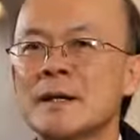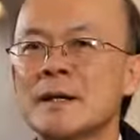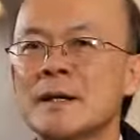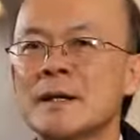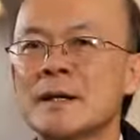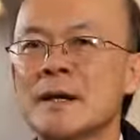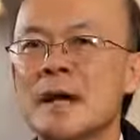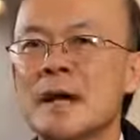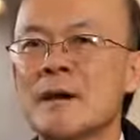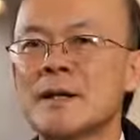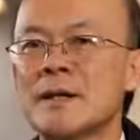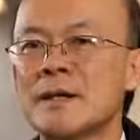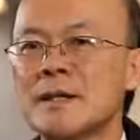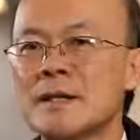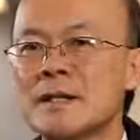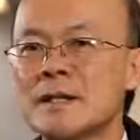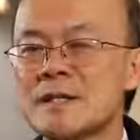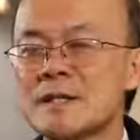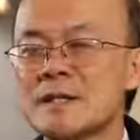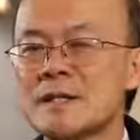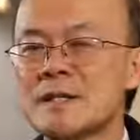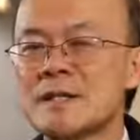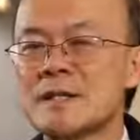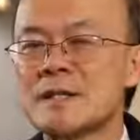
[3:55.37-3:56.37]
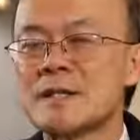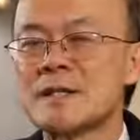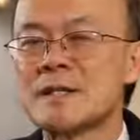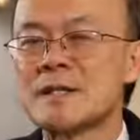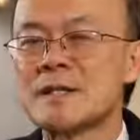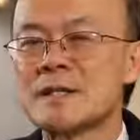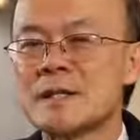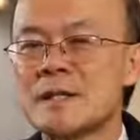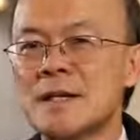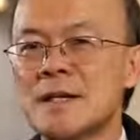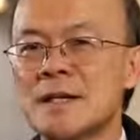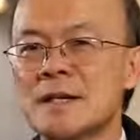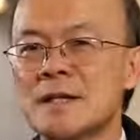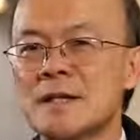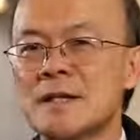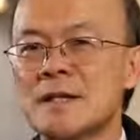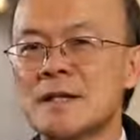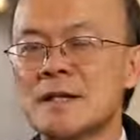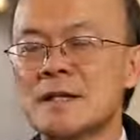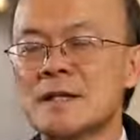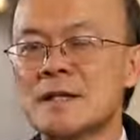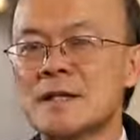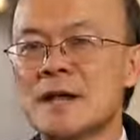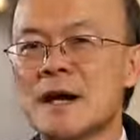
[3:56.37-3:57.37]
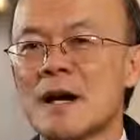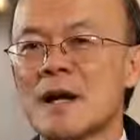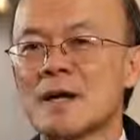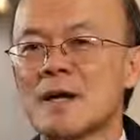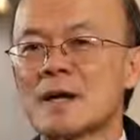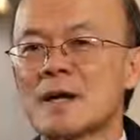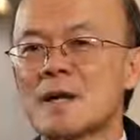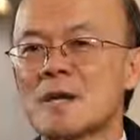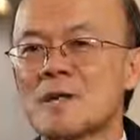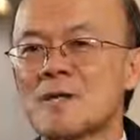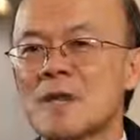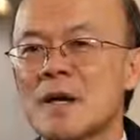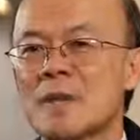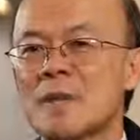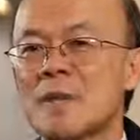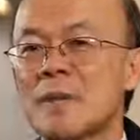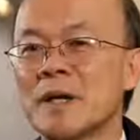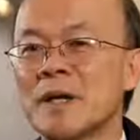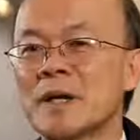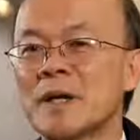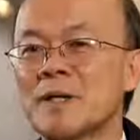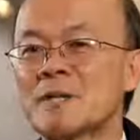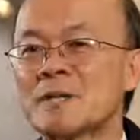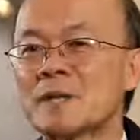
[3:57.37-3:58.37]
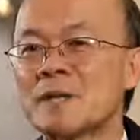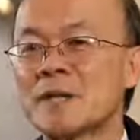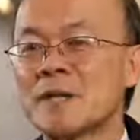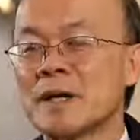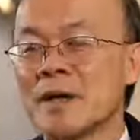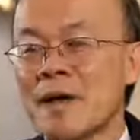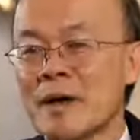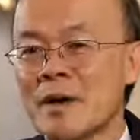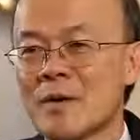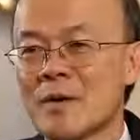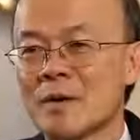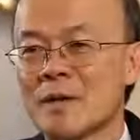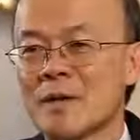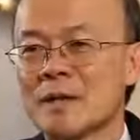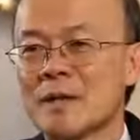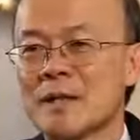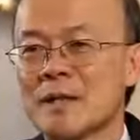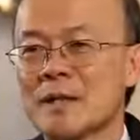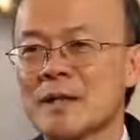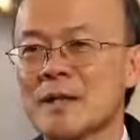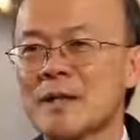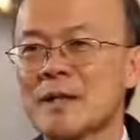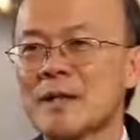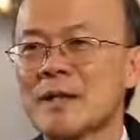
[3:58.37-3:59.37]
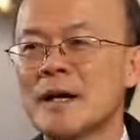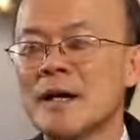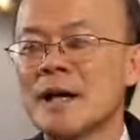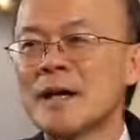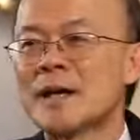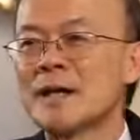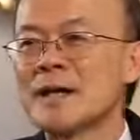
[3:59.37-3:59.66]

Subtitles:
Now this seed is colored red because of the carotene, and